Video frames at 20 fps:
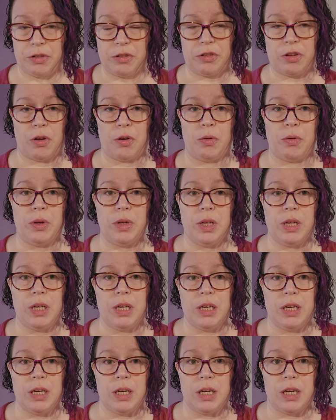So
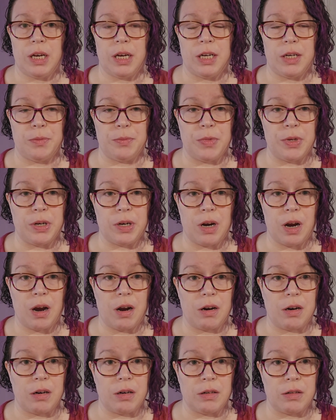there
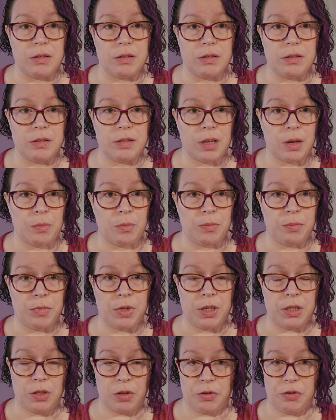are some
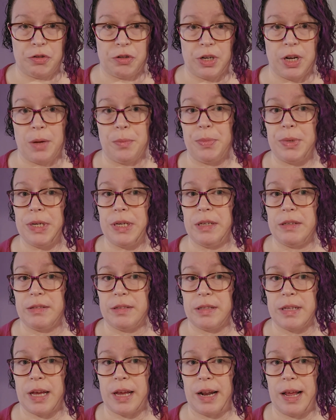enclosure companies
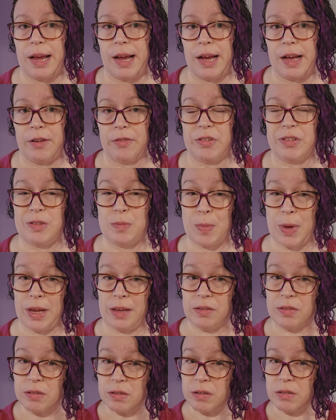that have
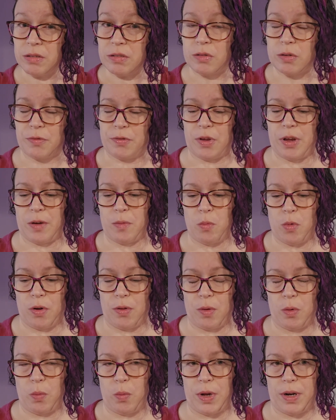spacers. So if you have more
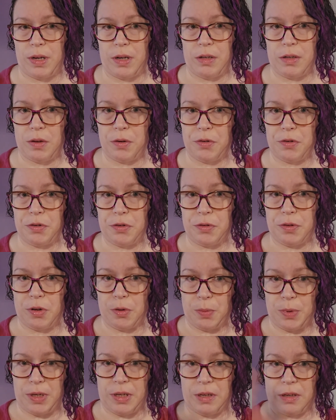than one enclosure,
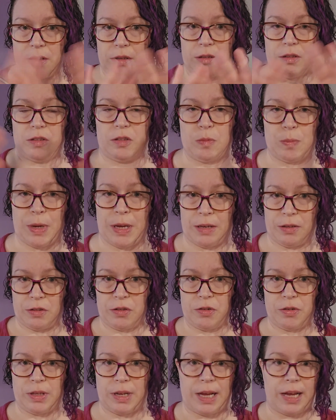there'll be a
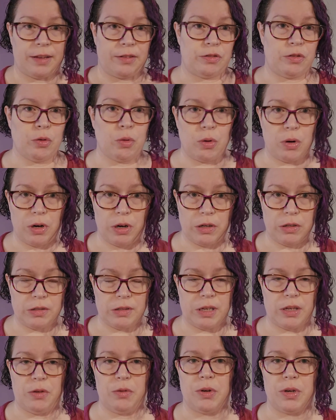spacer that has doors
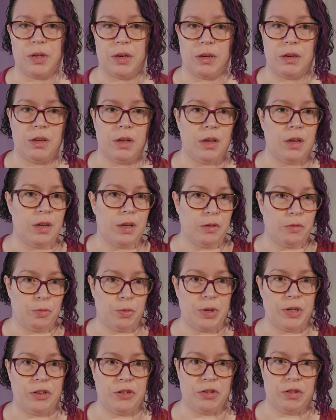that you can
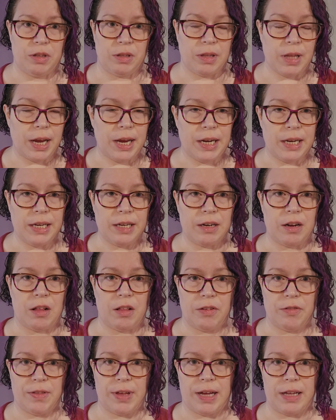reach the lighting and
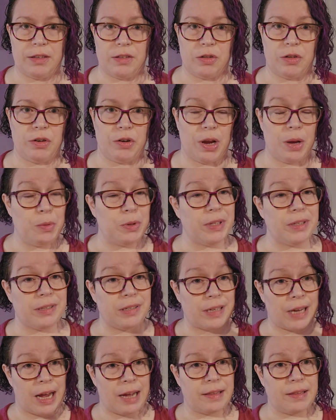all of that. So you're able to
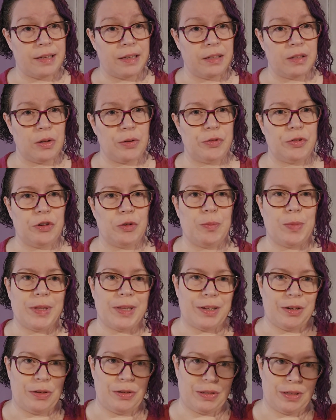stack the enclosures, but
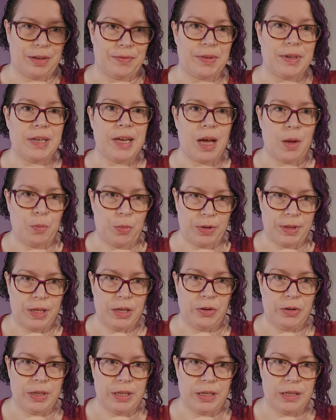then you still have the top one that
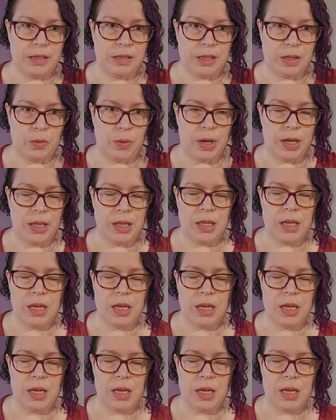you need to deal with.